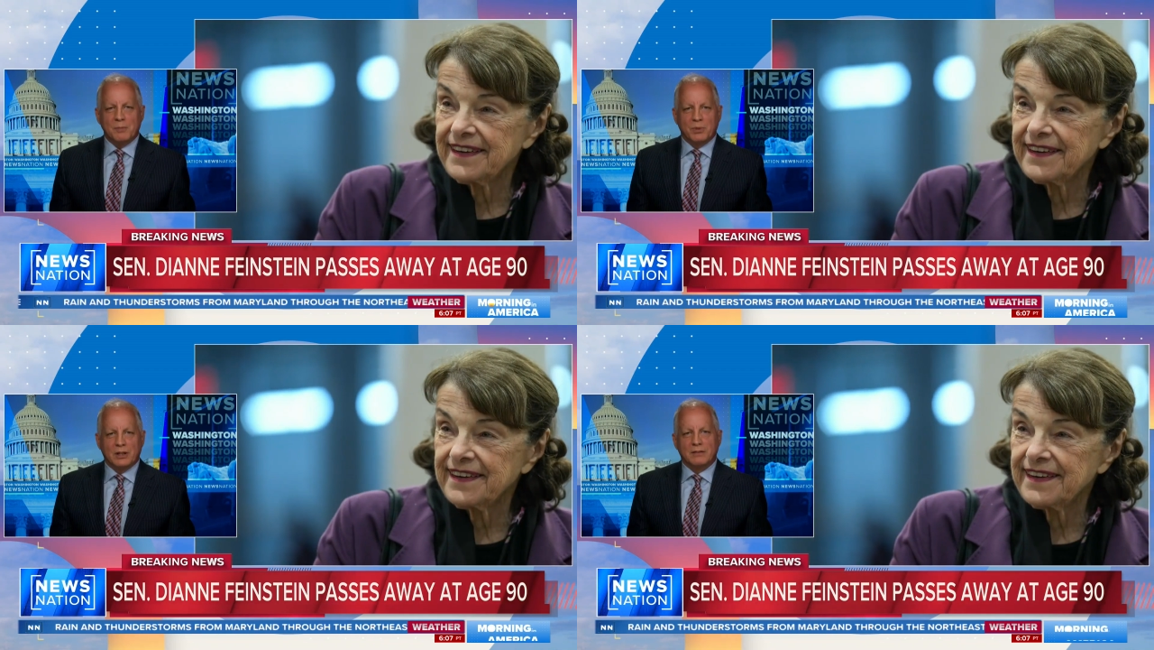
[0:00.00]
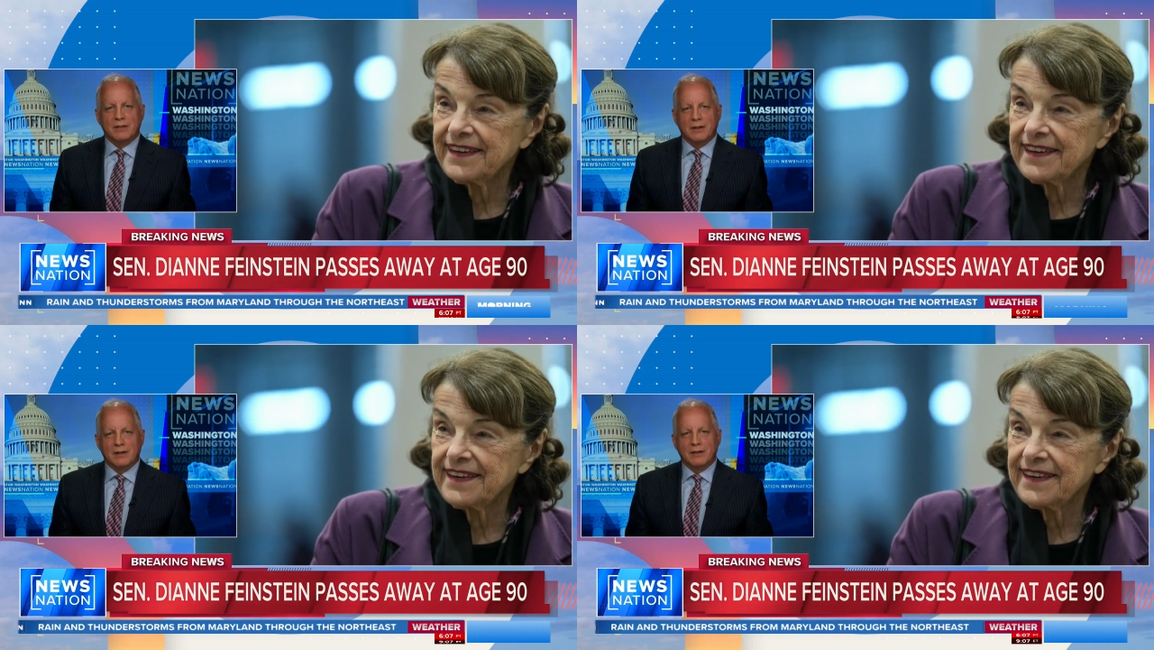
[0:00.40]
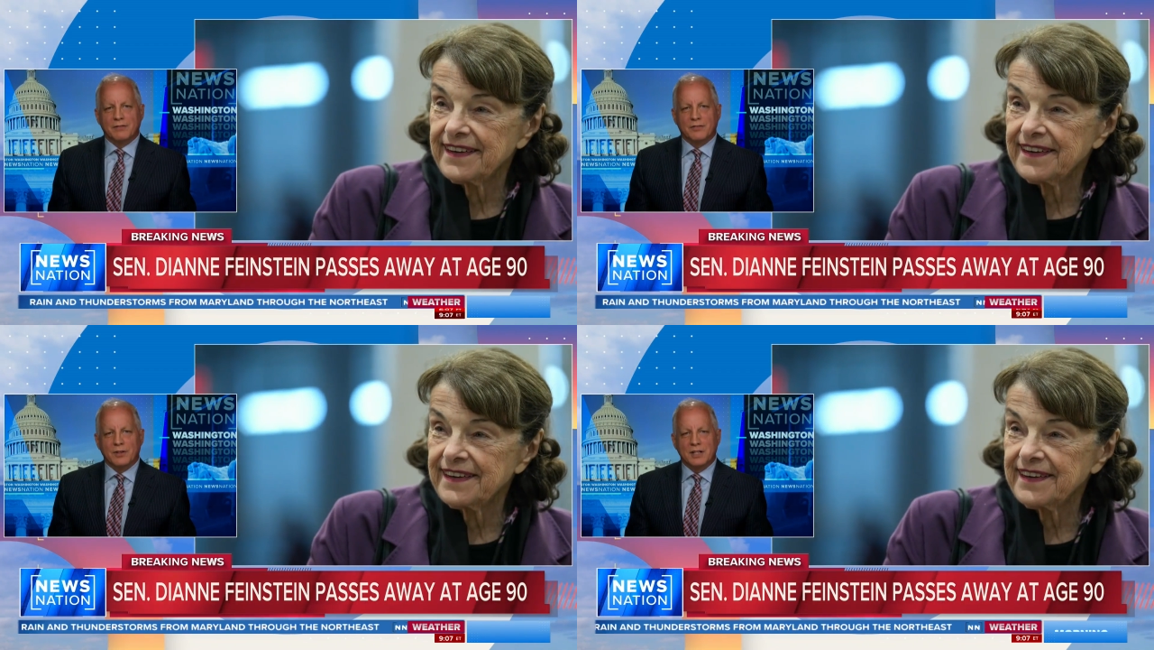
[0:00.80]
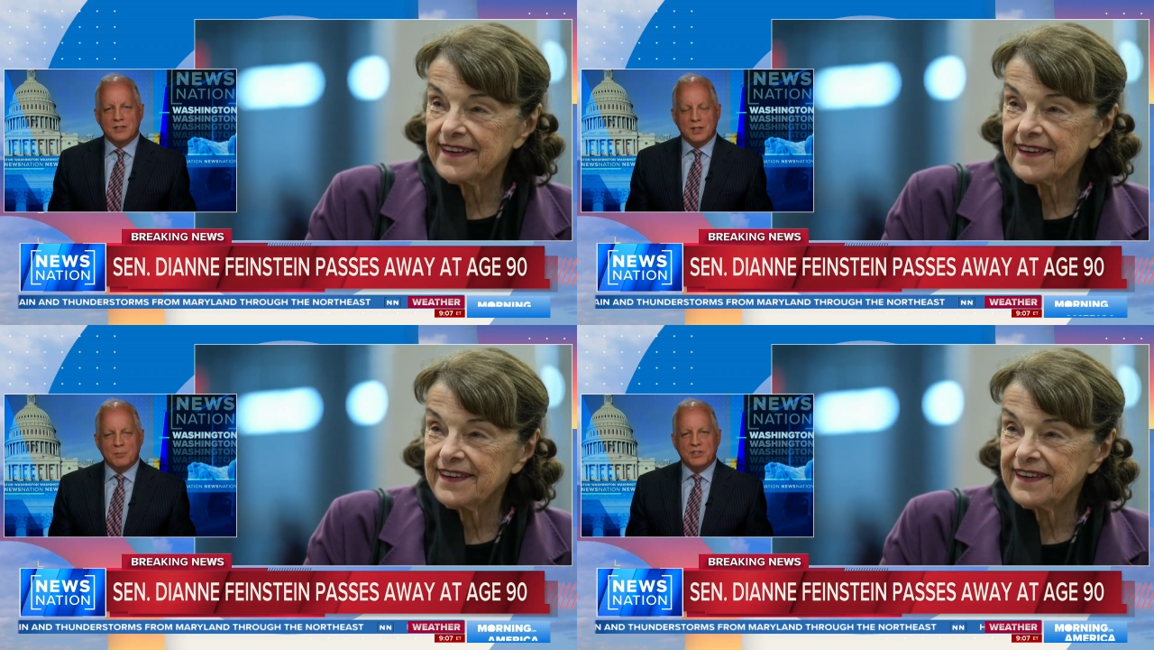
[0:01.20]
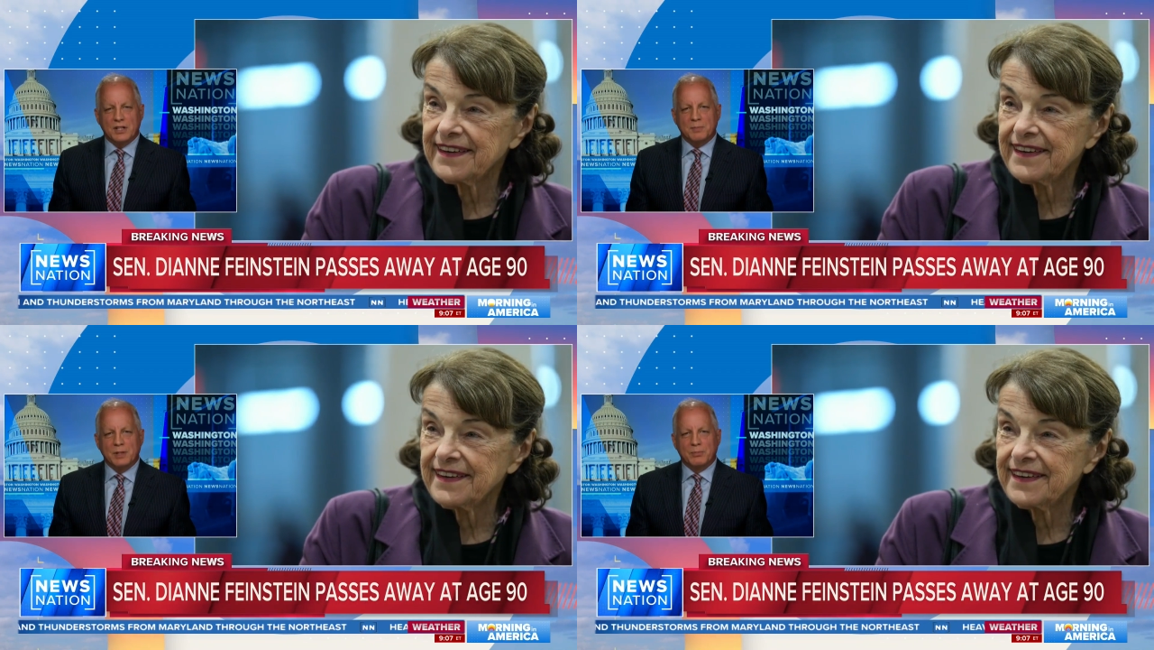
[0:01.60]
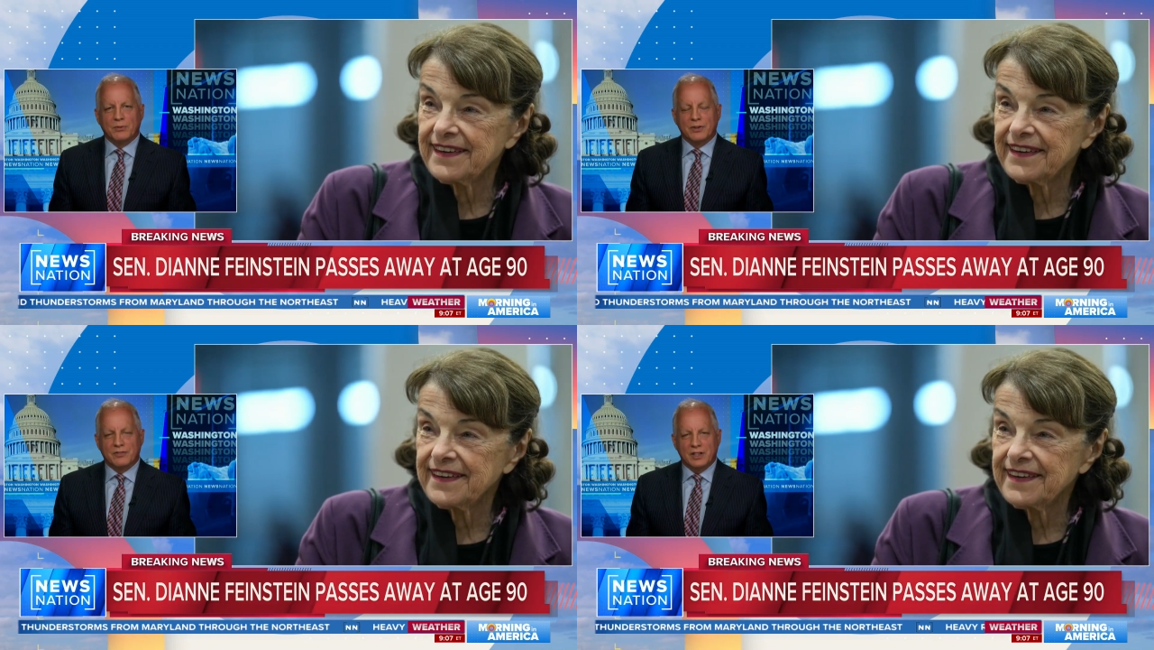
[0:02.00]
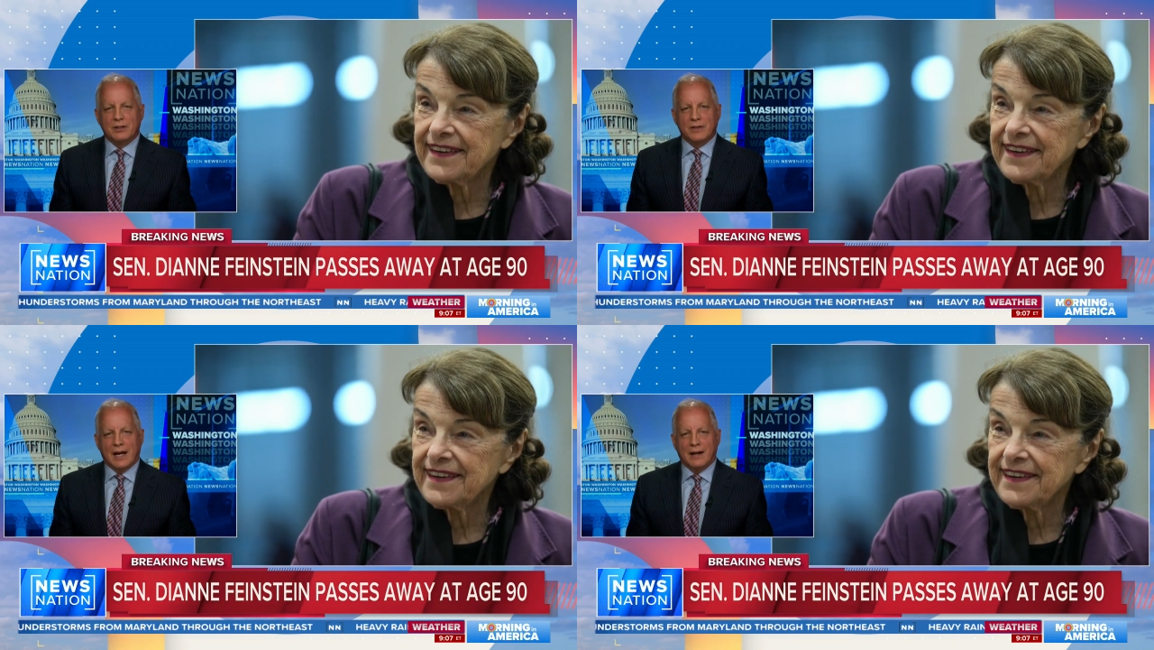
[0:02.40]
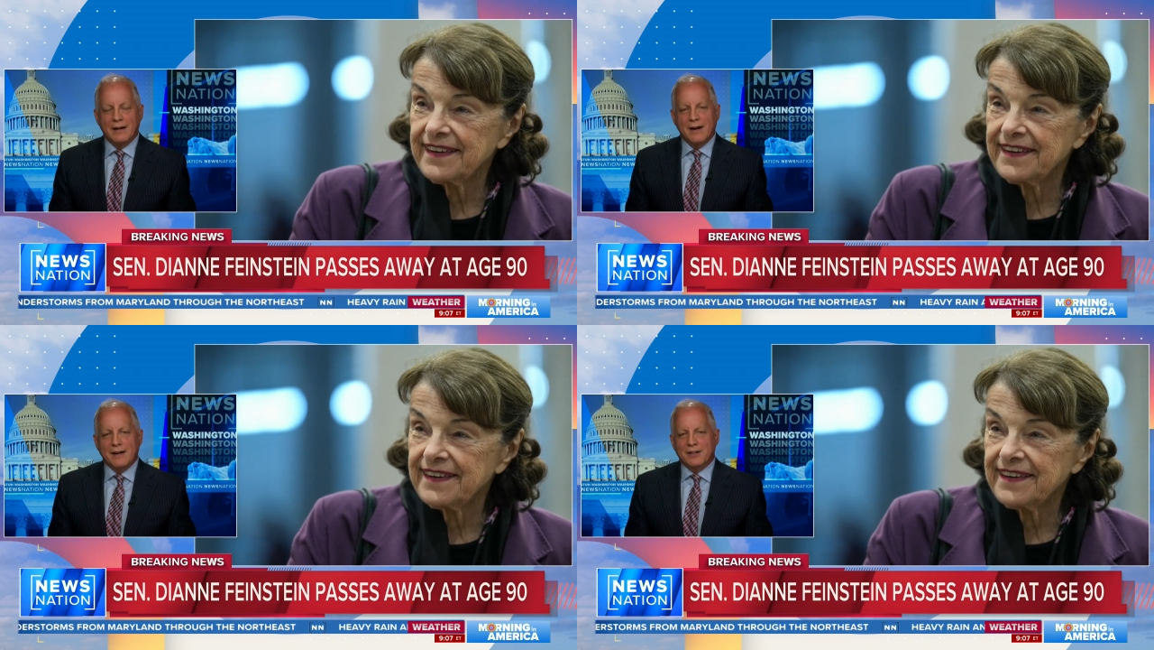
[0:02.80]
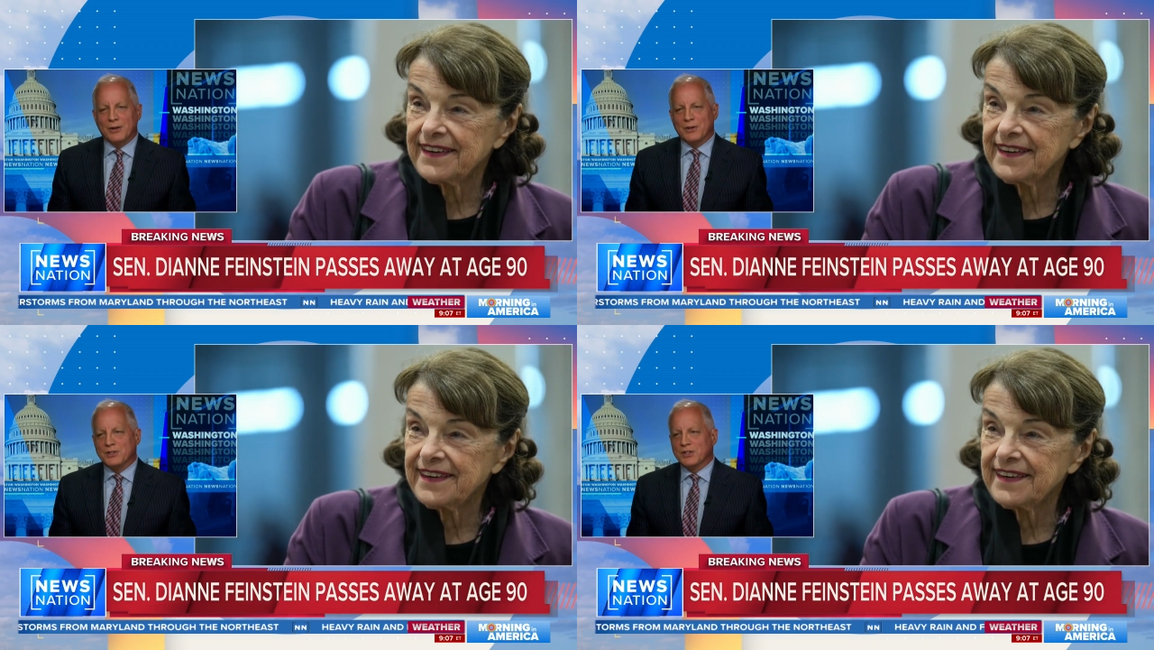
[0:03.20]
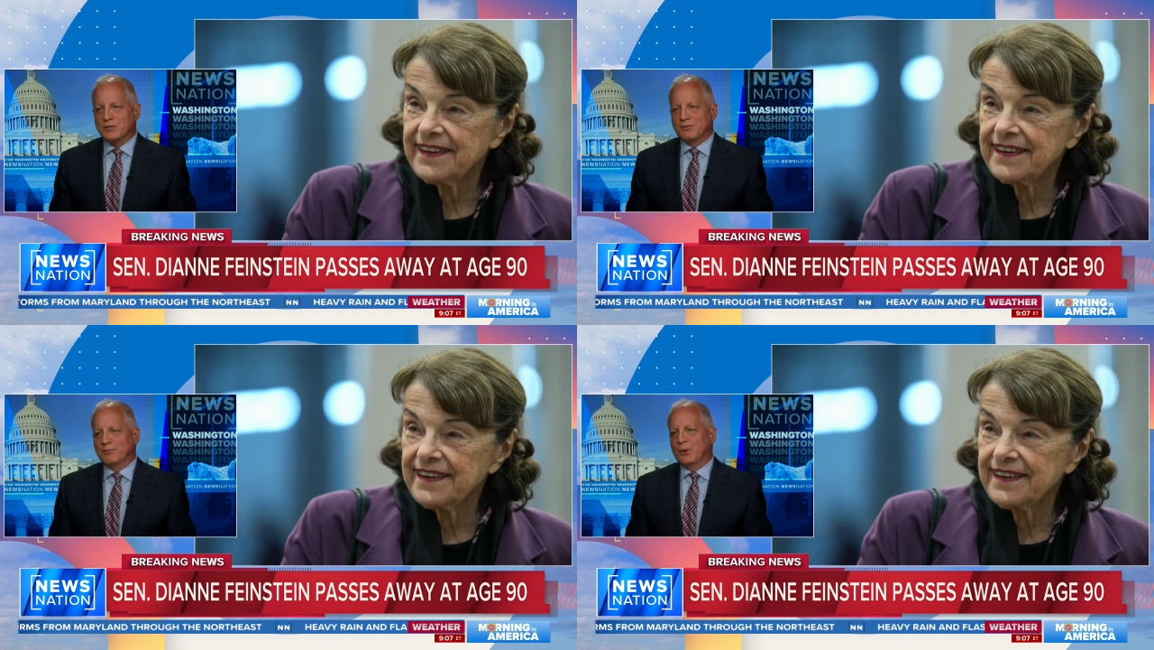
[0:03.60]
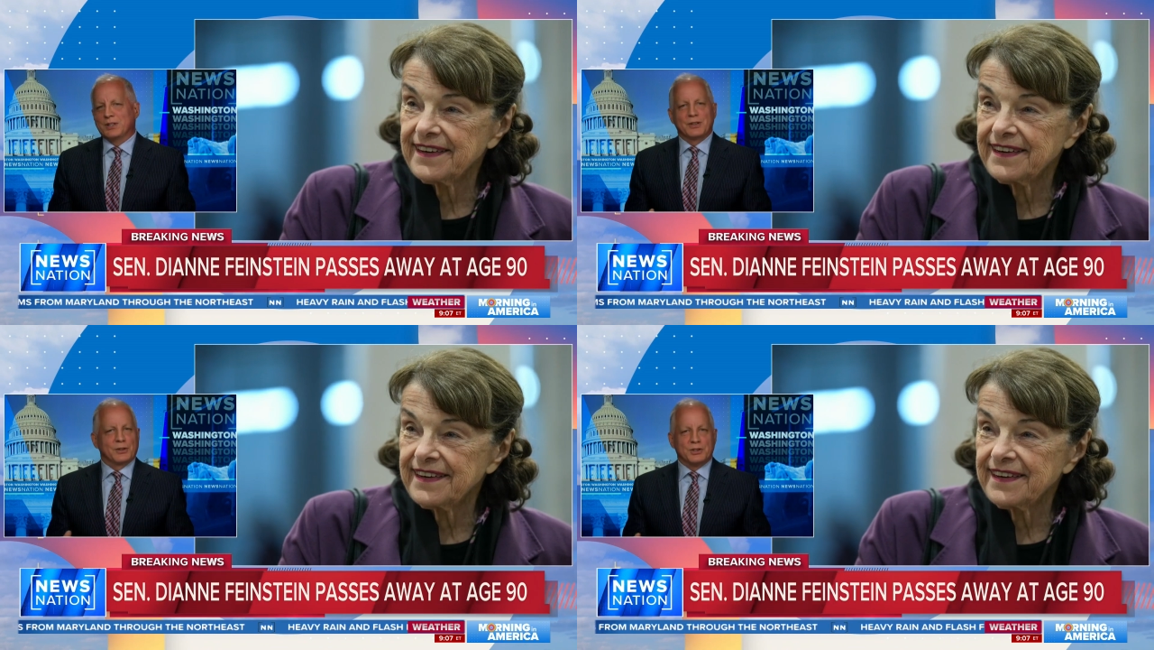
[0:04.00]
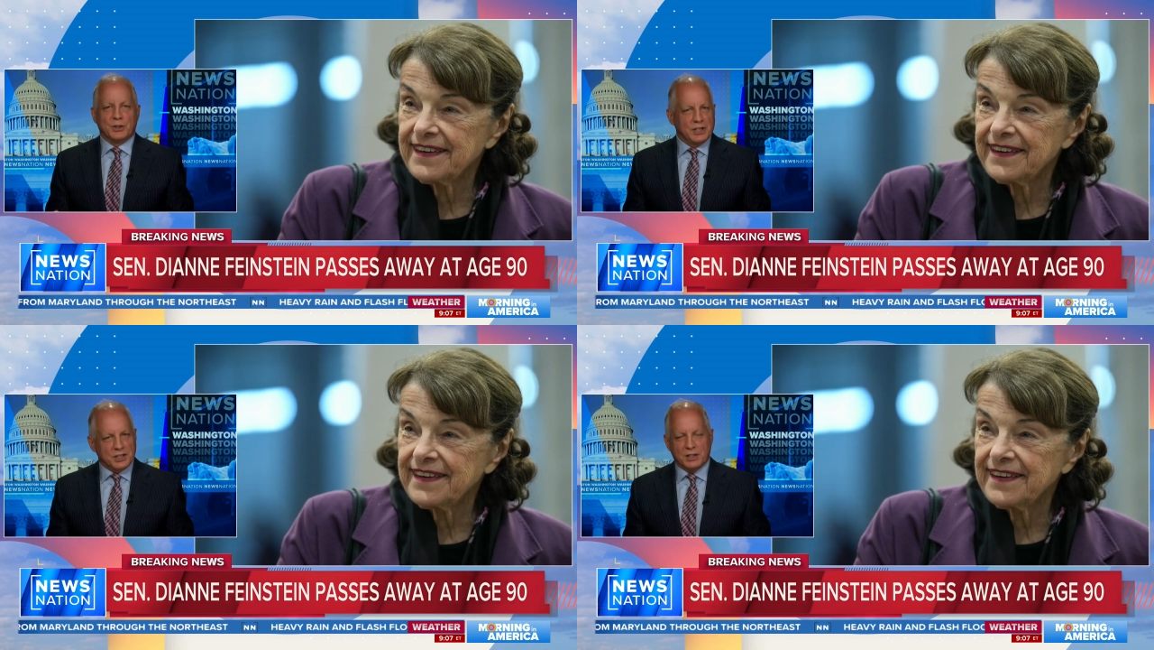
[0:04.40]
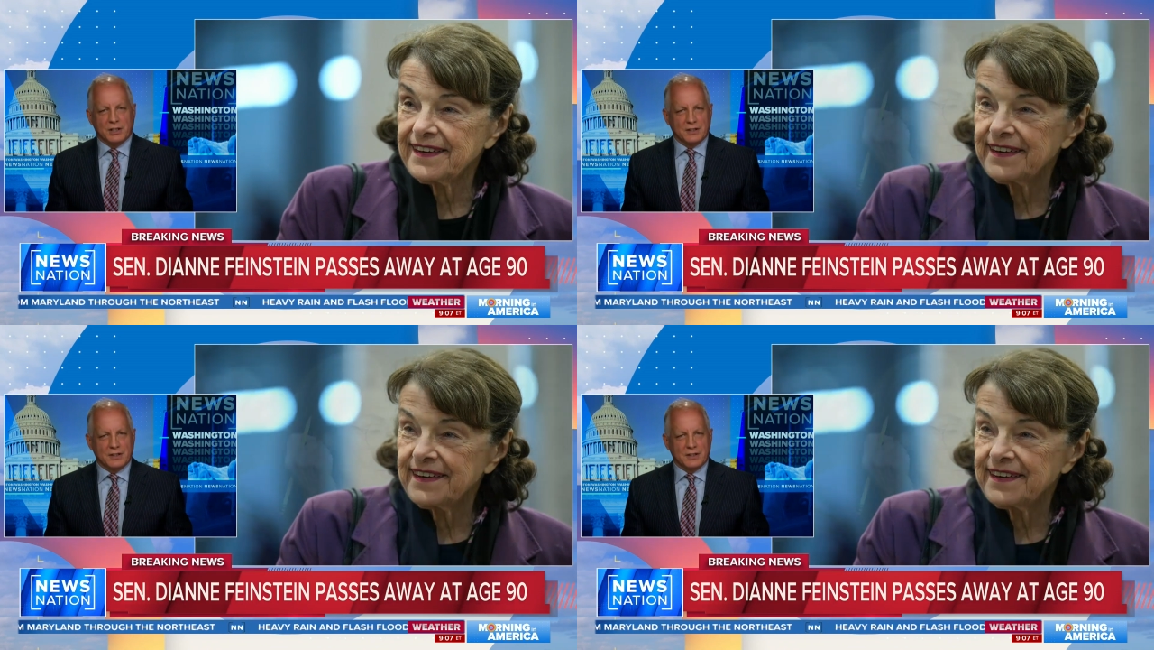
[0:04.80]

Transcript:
Speaker 1: but uh, for, in some sense, people revere that. You know, there's this one little tradition in the